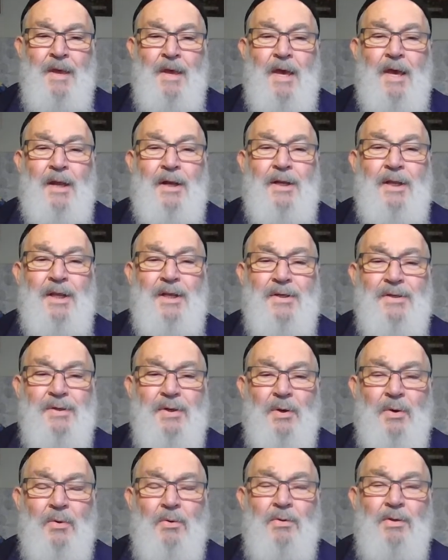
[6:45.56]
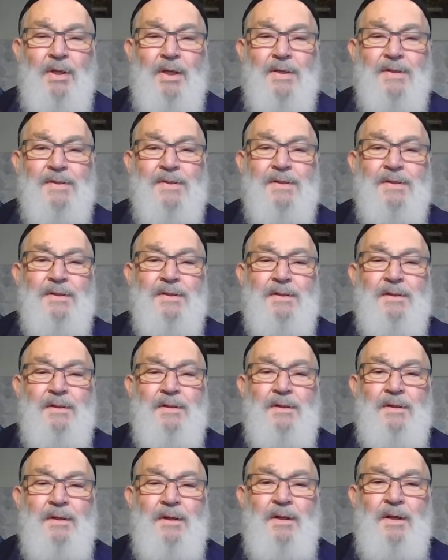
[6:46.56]
And he told us
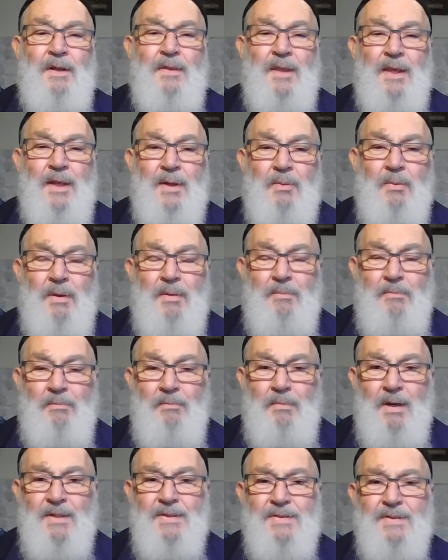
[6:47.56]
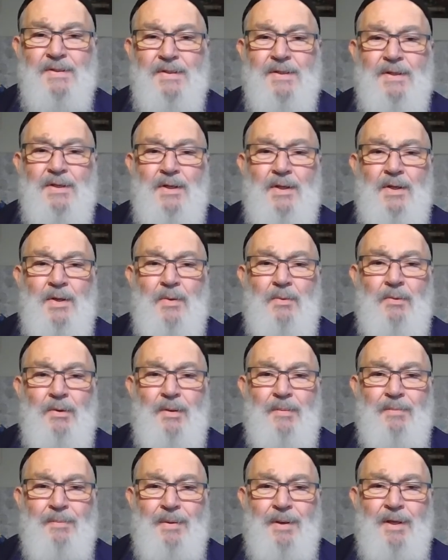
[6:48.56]
that we must
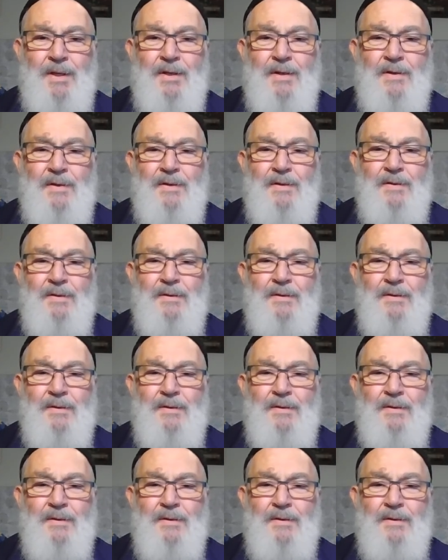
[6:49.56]
repent,